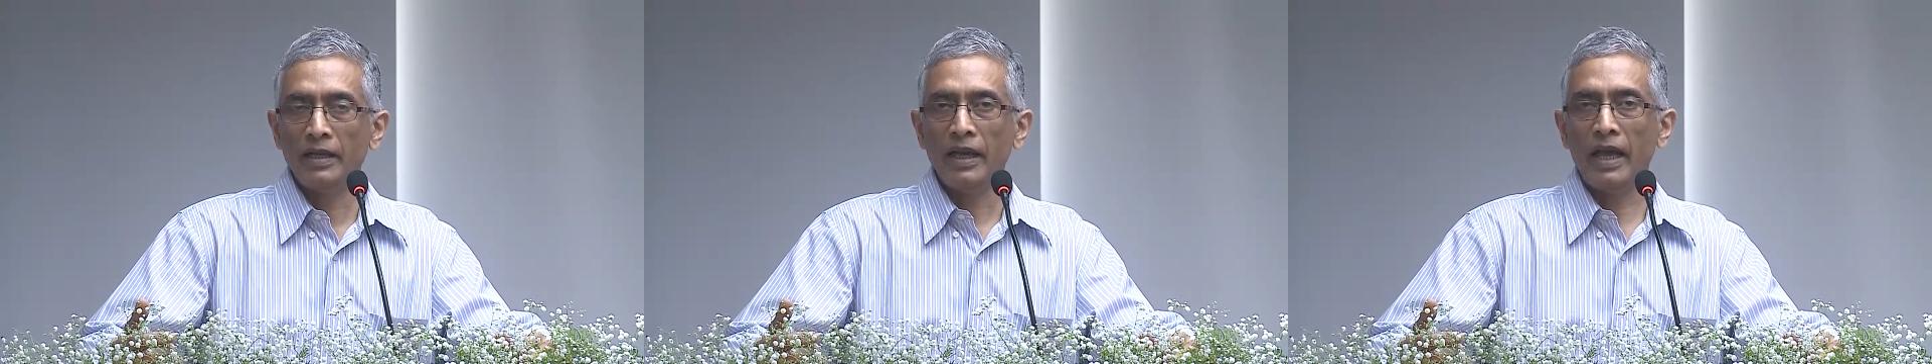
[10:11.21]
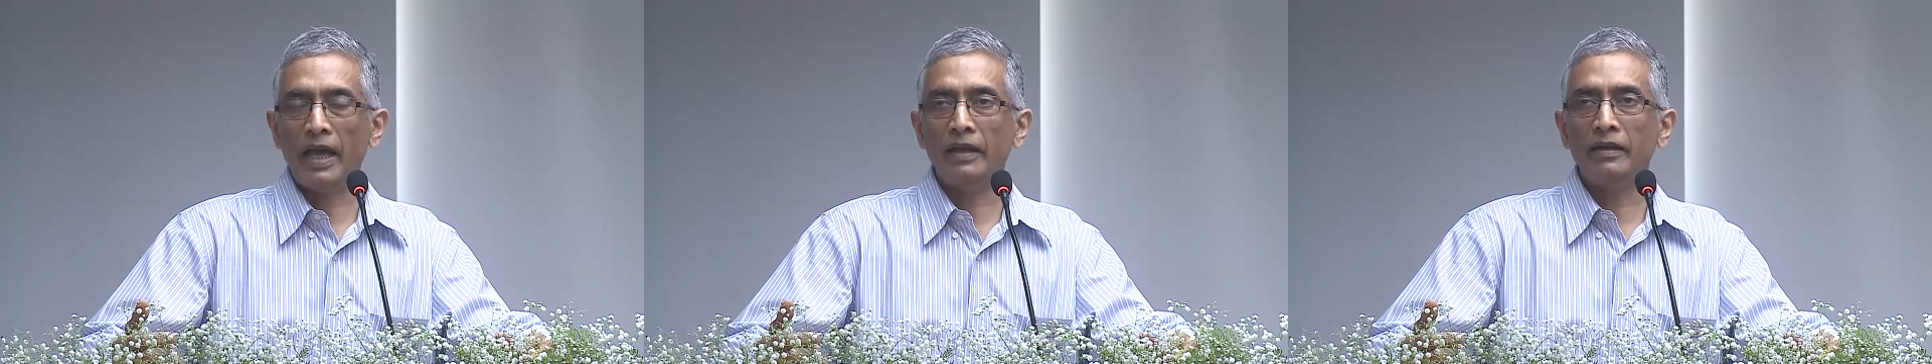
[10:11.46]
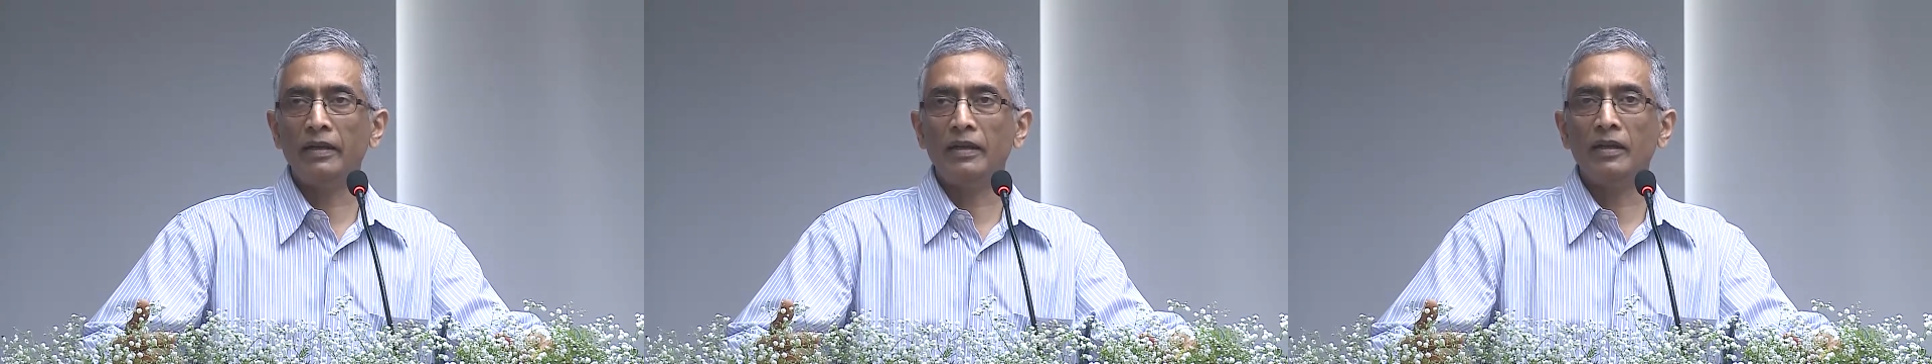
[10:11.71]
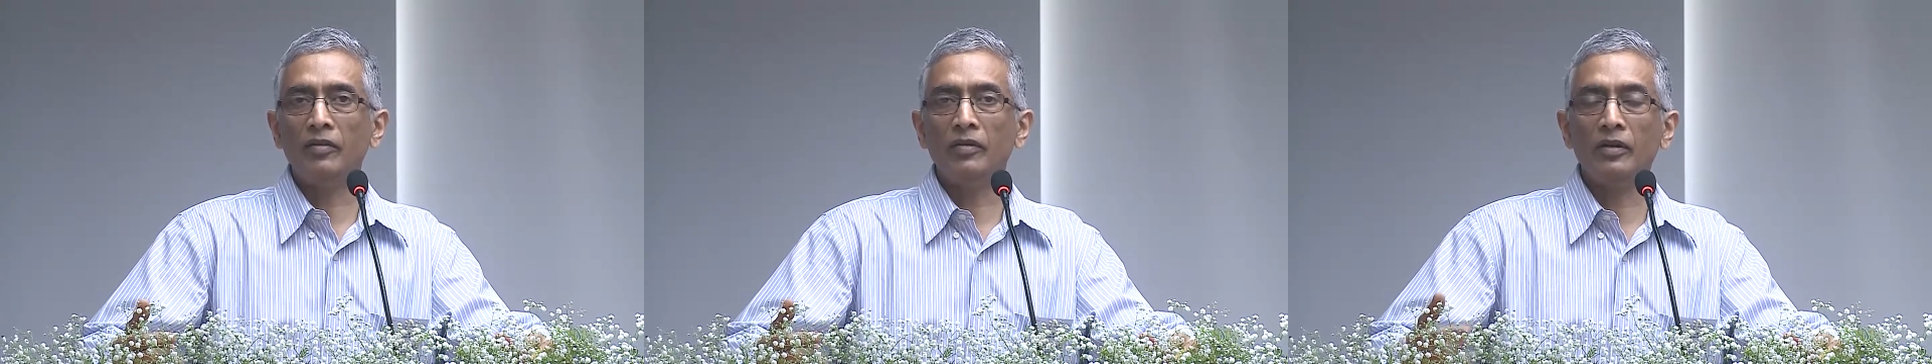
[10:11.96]
And
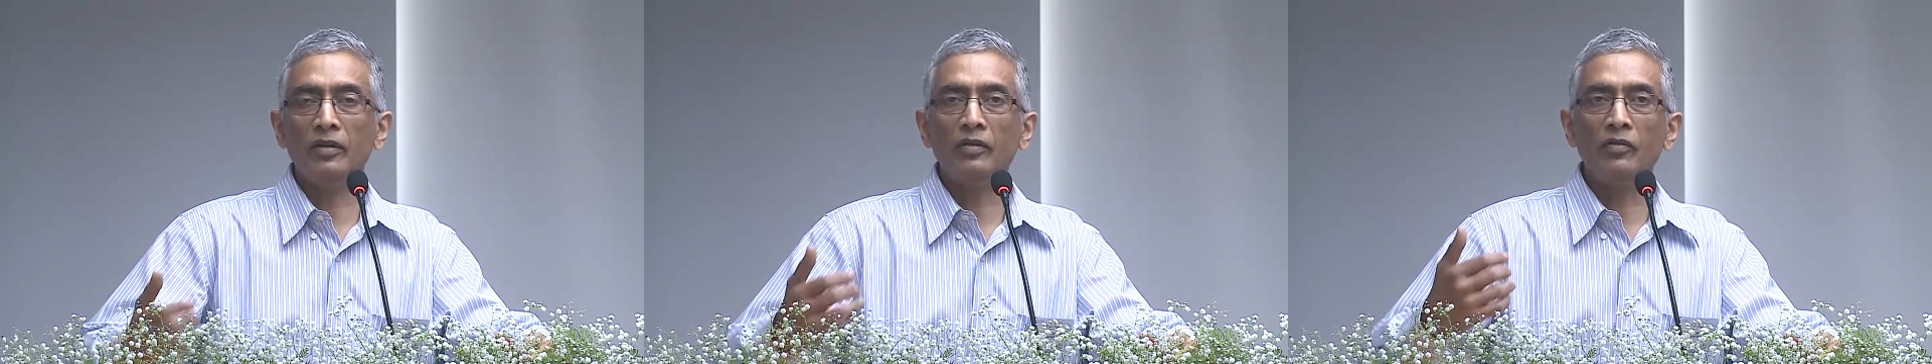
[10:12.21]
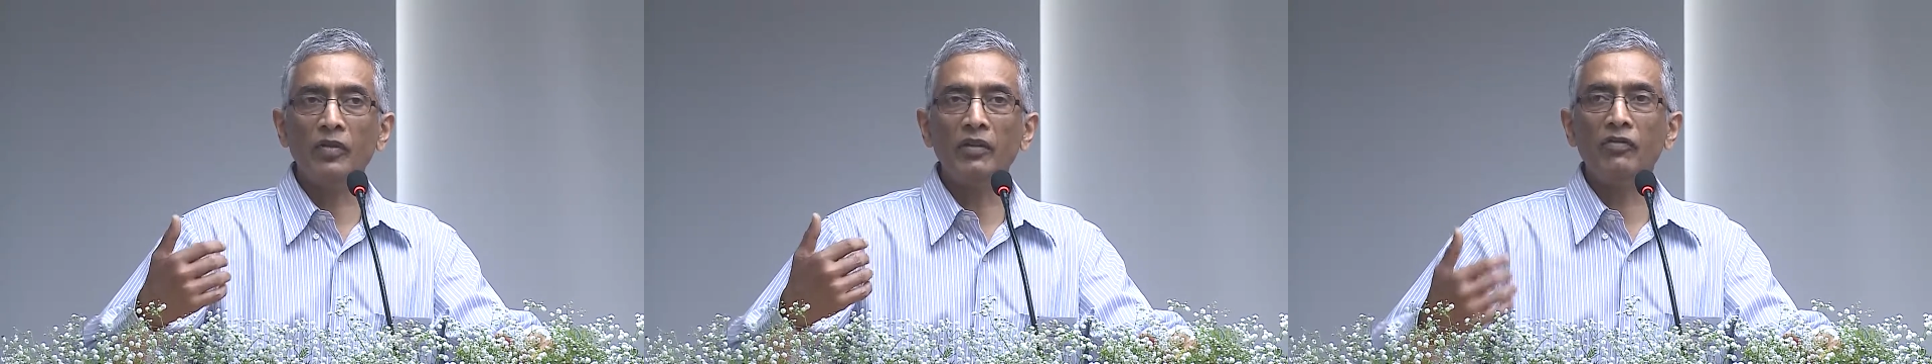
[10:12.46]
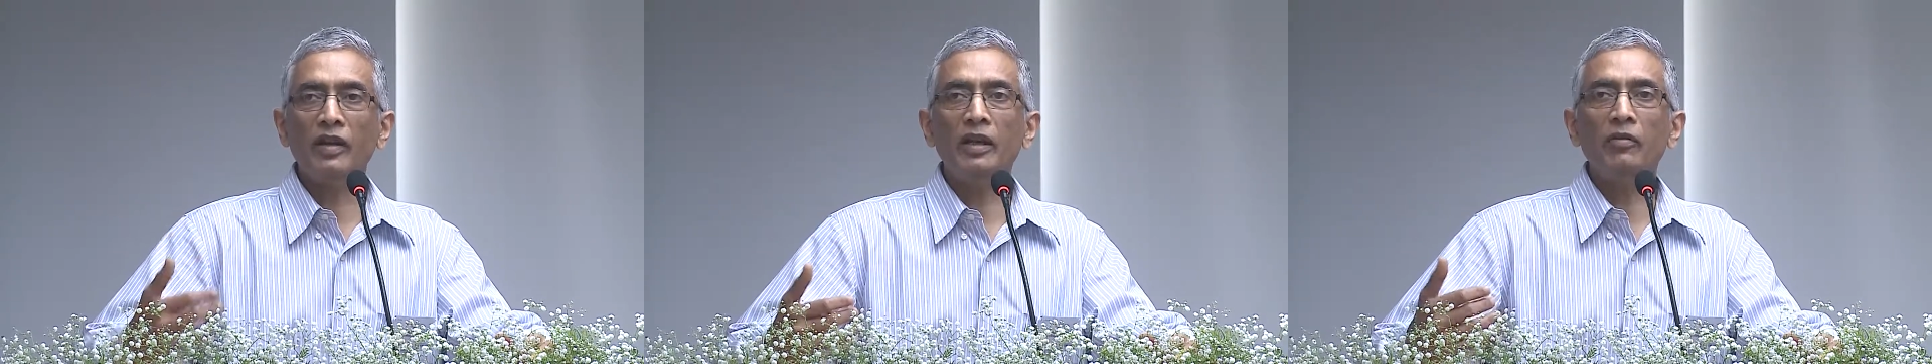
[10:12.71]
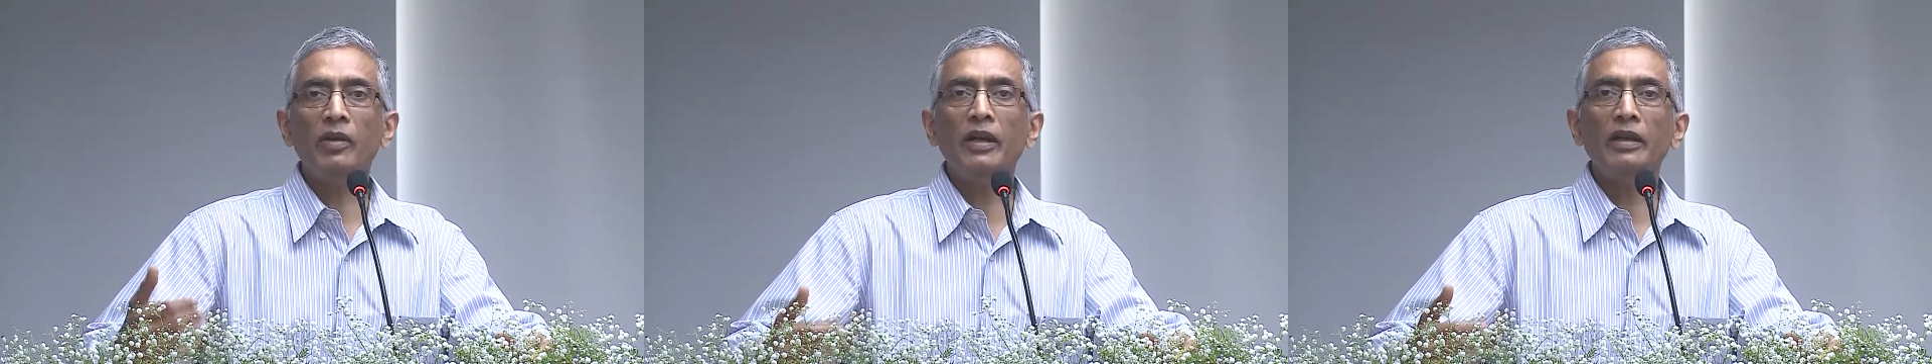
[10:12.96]
we are
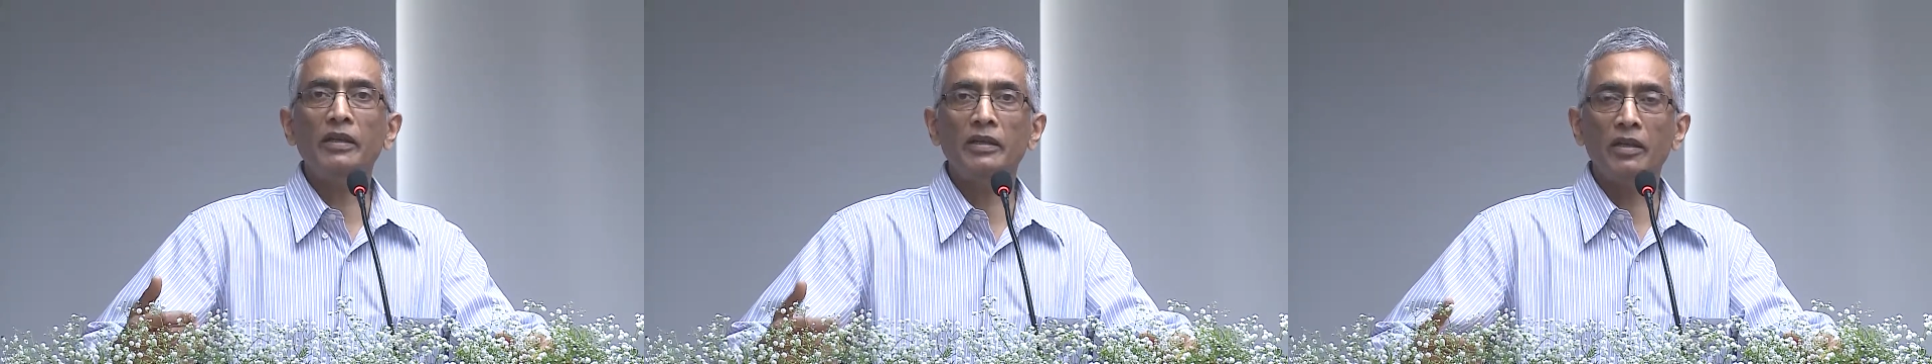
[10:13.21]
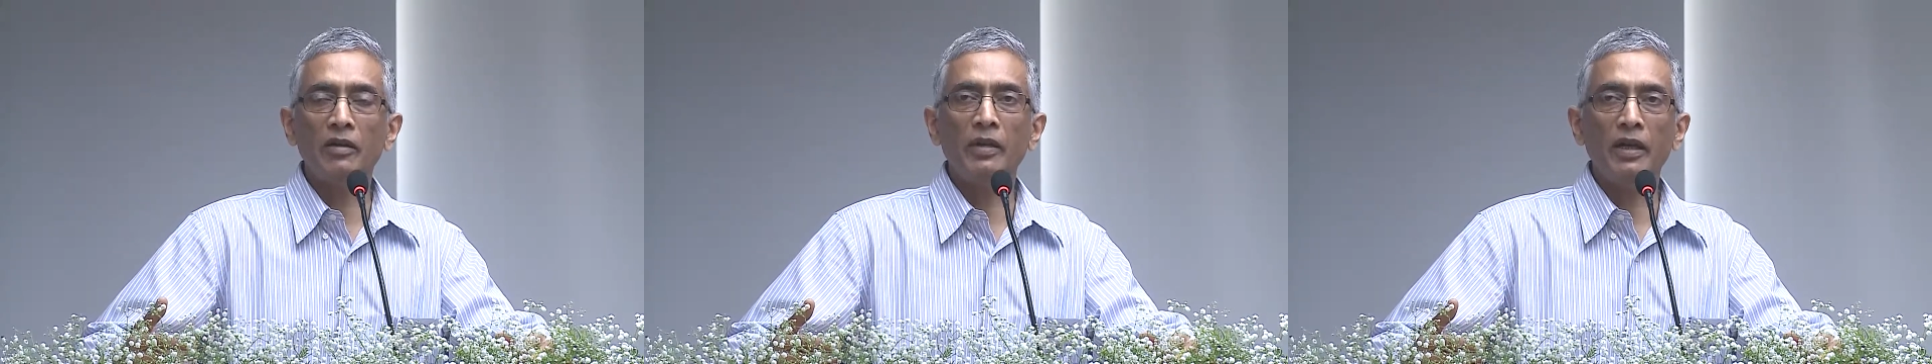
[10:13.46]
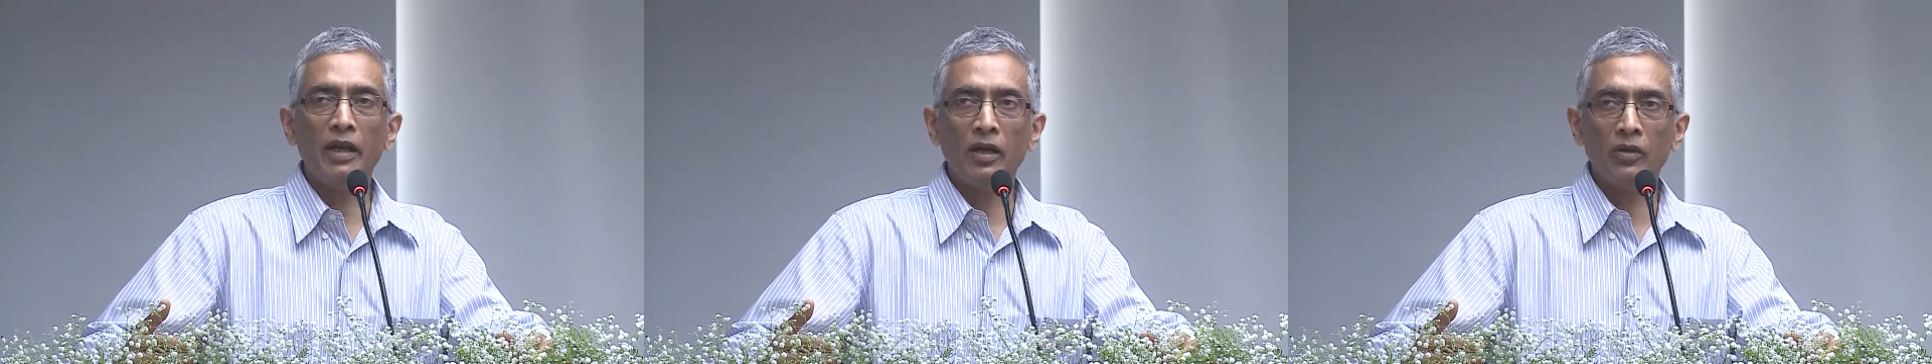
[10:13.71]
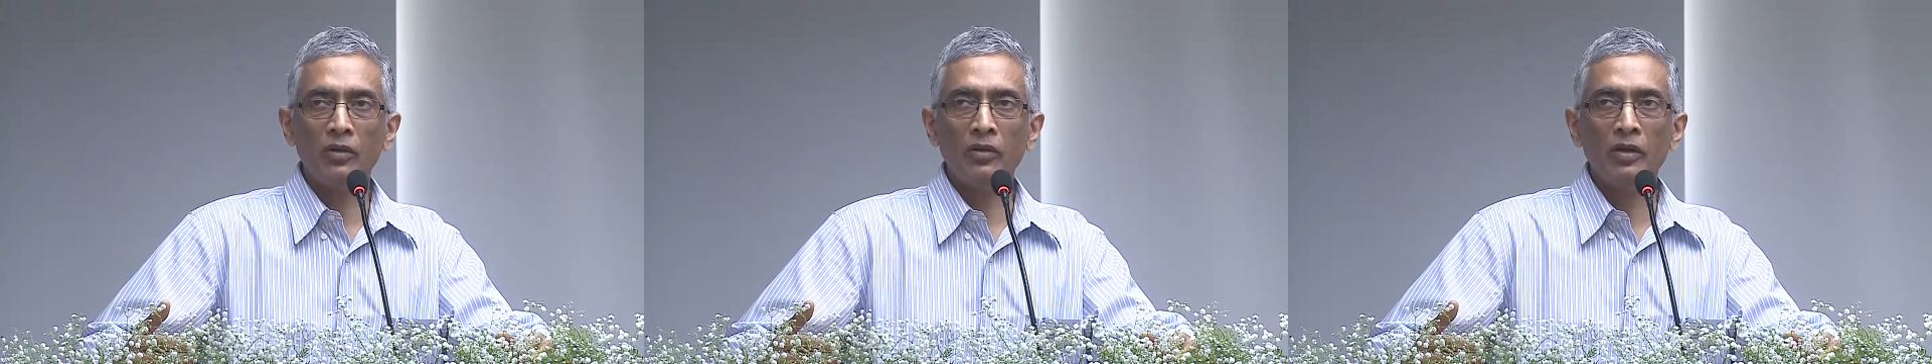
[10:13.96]
very, very determined
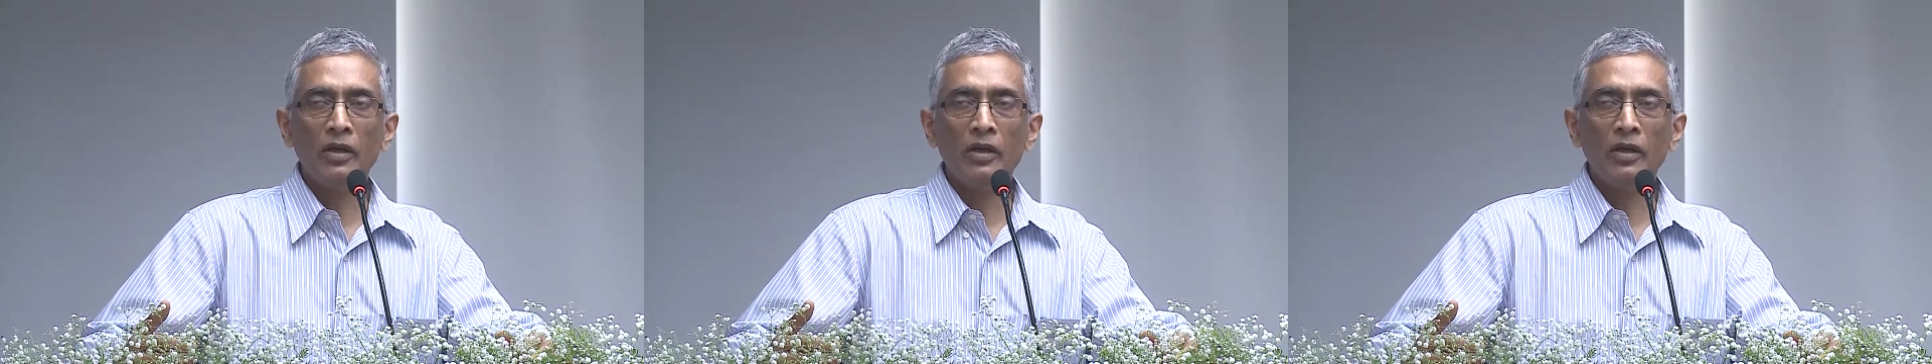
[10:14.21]
now